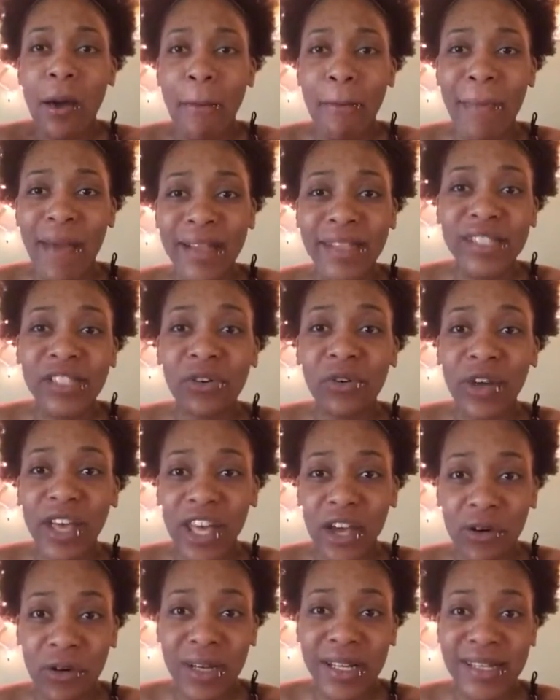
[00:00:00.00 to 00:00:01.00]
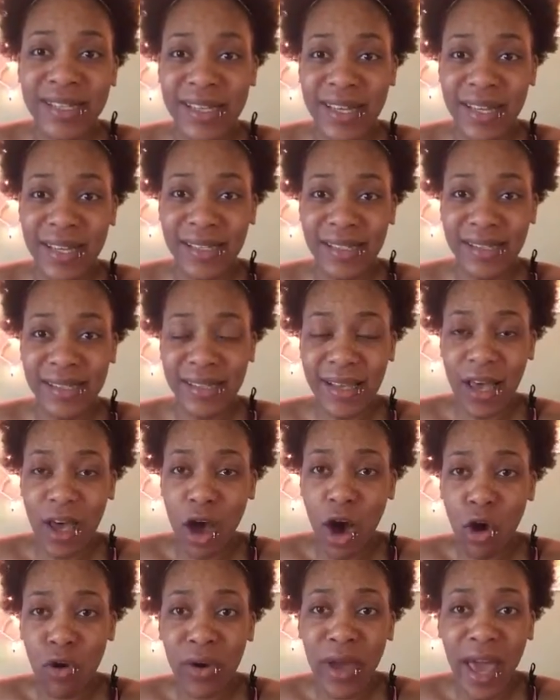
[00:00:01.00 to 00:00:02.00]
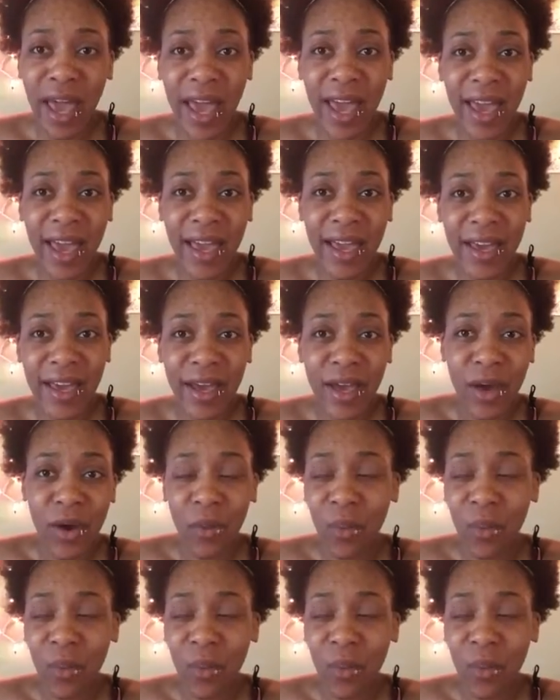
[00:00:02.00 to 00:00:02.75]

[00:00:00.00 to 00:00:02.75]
mental illnesses, okay?